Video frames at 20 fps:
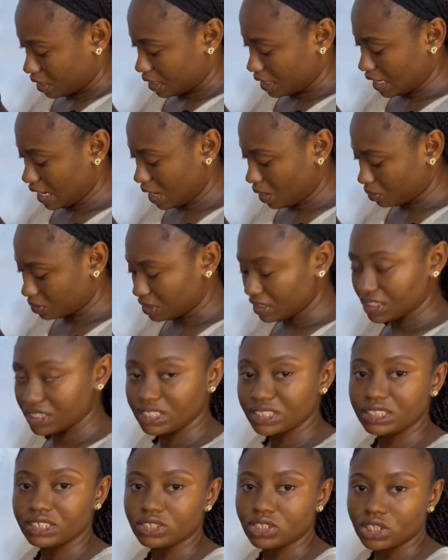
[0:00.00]
Now, this
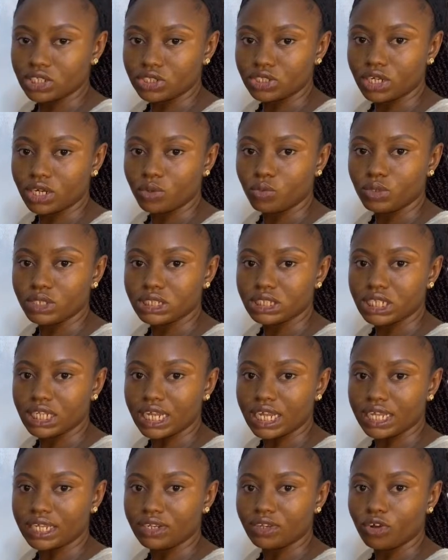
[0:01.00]
is the natural
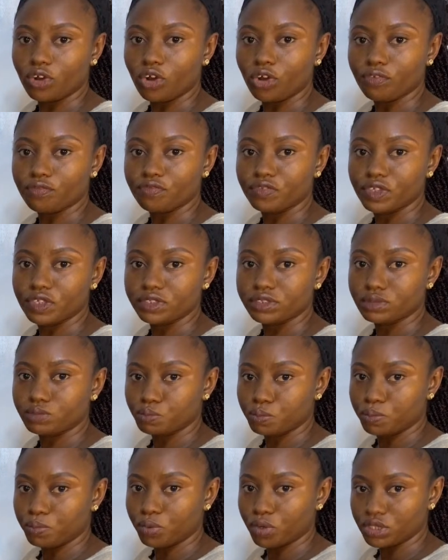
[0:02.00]
waistline of this
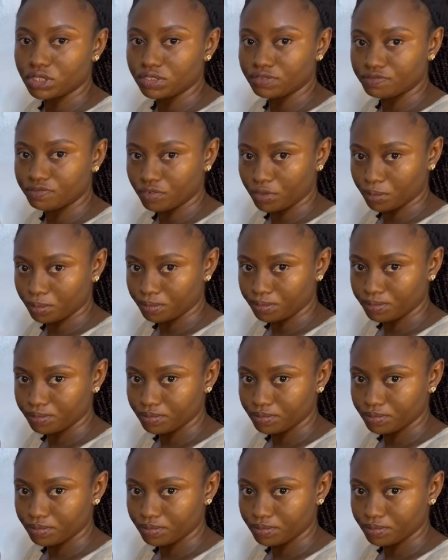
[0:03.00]
body form.